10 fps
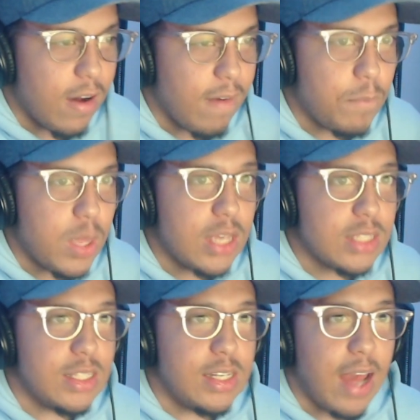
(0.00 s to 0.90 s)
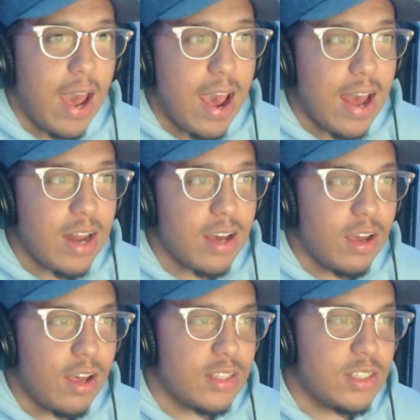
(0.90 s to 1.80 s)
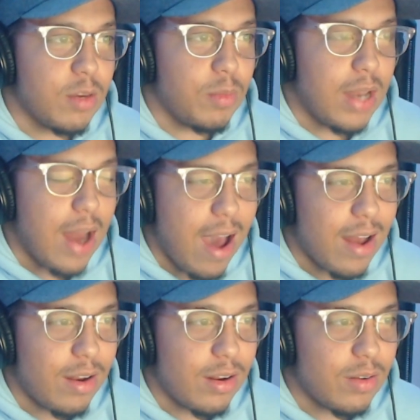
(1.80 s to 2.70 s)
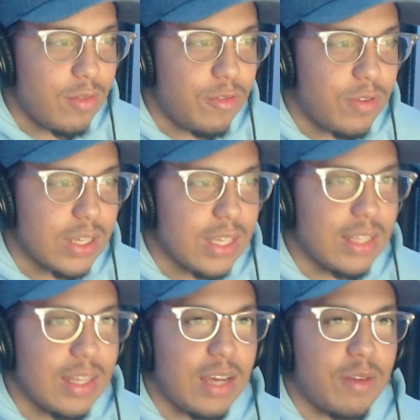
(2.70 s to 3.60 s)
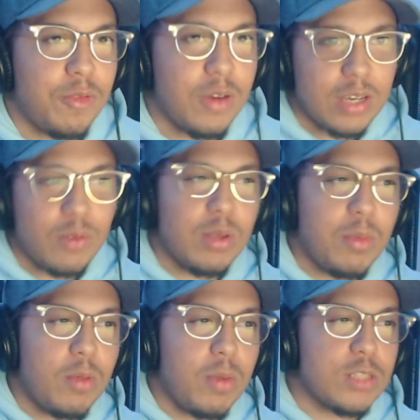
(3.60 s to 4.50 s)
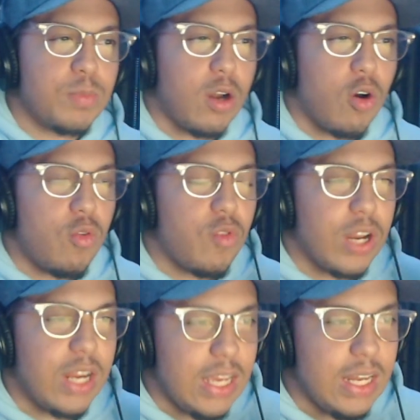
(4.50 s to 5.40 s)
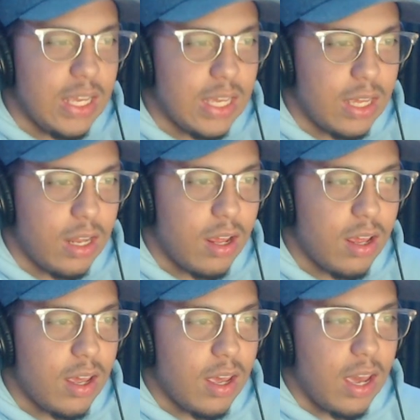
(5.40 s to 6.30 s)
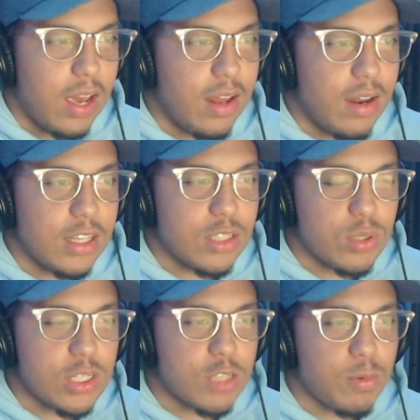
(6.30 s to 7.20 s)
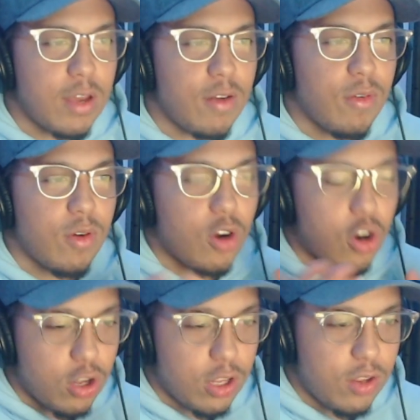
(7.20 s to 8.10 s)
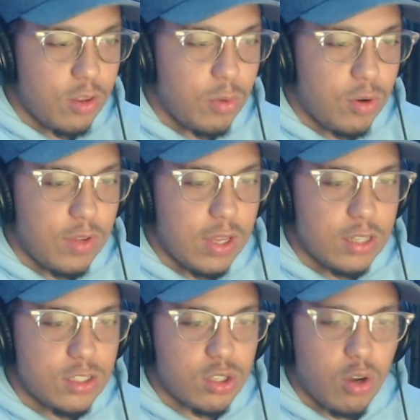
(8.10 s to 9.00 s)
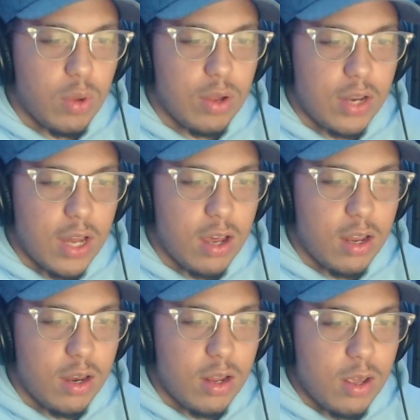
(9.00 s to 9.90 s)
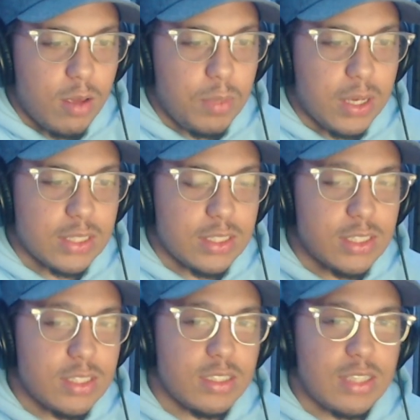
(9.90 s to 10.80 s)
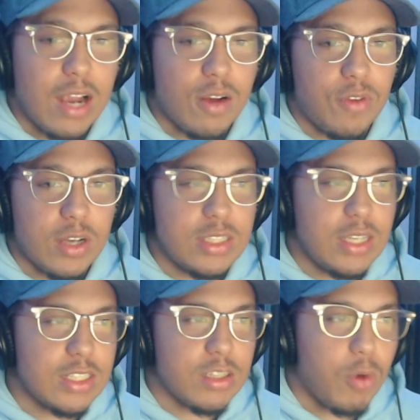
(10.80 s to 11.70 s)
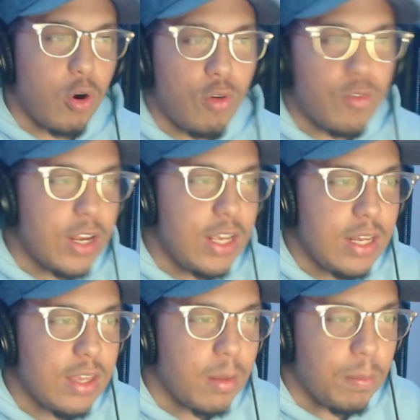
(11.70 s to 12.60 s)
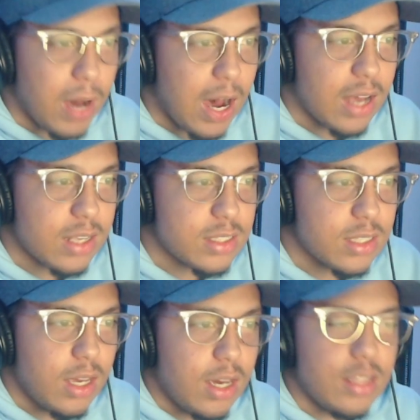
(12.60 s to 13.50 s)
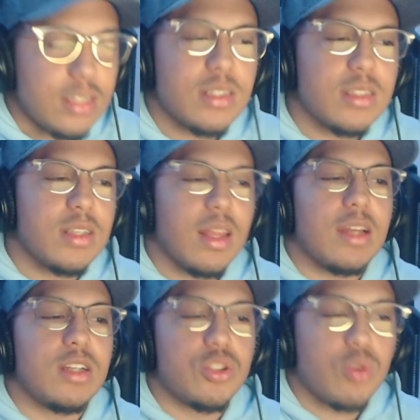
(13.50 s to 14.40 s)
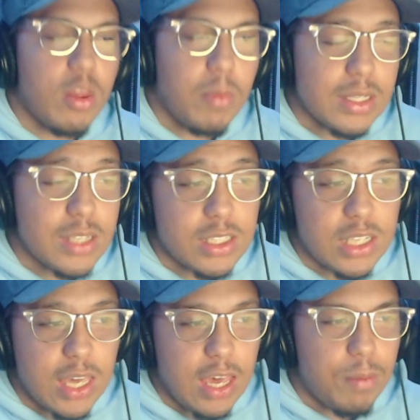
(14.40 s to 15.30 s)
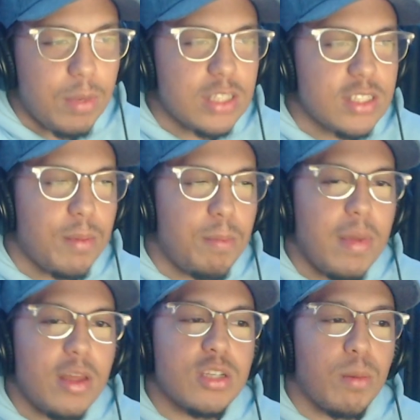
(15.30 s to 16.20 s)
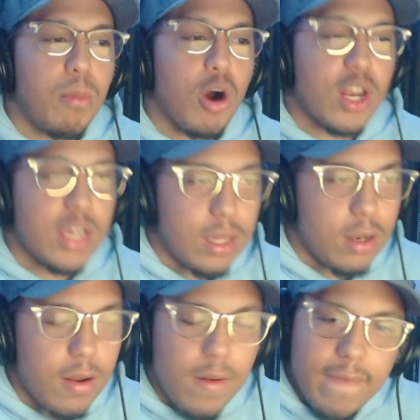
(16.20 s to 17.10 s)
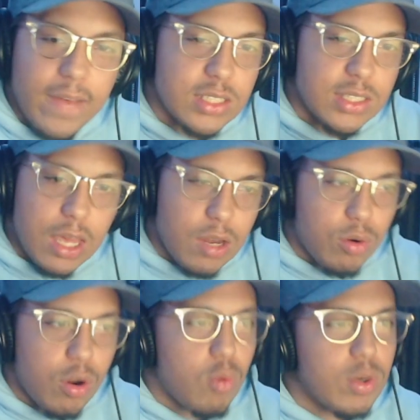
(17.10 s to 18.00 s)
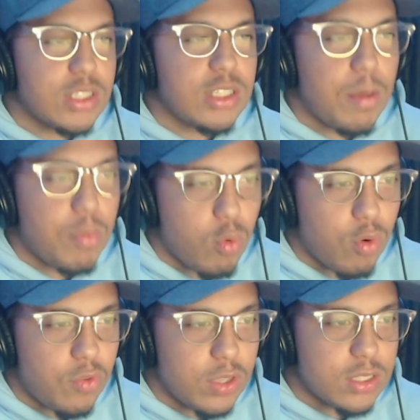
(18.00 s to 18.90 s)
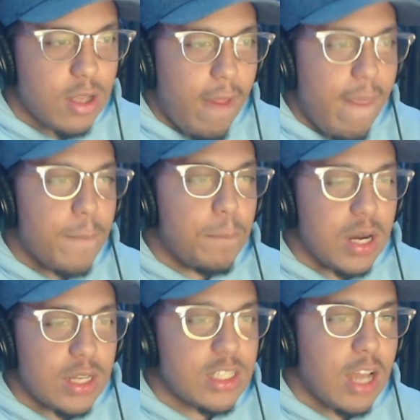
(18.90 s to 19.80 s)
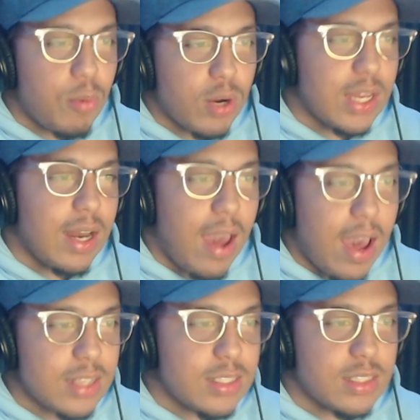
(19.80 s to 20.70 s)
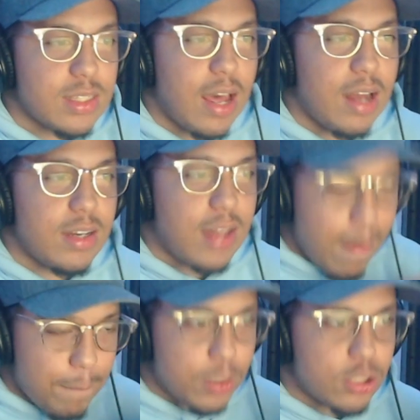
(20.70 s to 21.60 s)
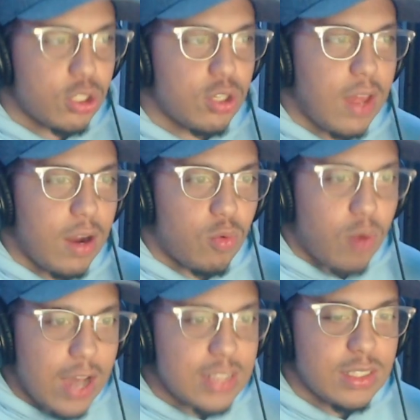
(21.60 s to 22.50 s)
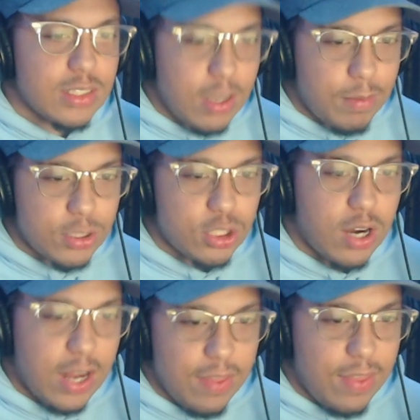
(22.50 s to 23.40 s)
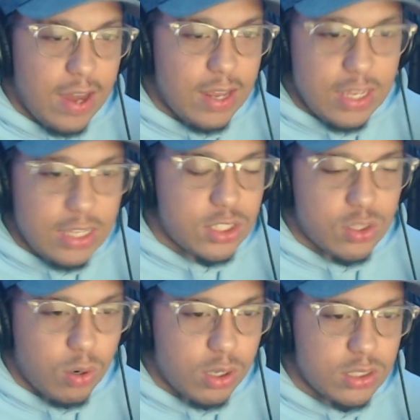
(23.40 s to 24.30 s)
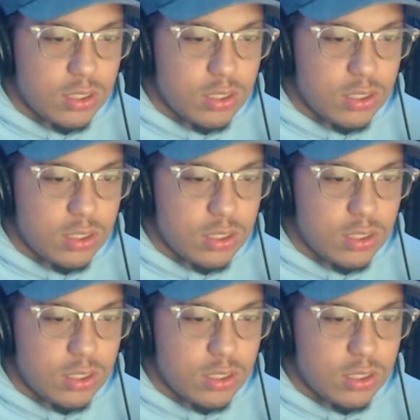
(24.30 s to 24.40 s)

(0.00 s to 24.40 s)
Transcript: His dad ends up not fucking with the mother box, but overheating it. And this was explained earlier in the movie, and it's so well done, because this is his sacrifice. He ends up overheating the box. And this isn't to like destroy the box, because he can't, but it's to mark it, because they don't know where Steppenwolf is. But Cyborg can access that temperature, that rising temperature, and that heat source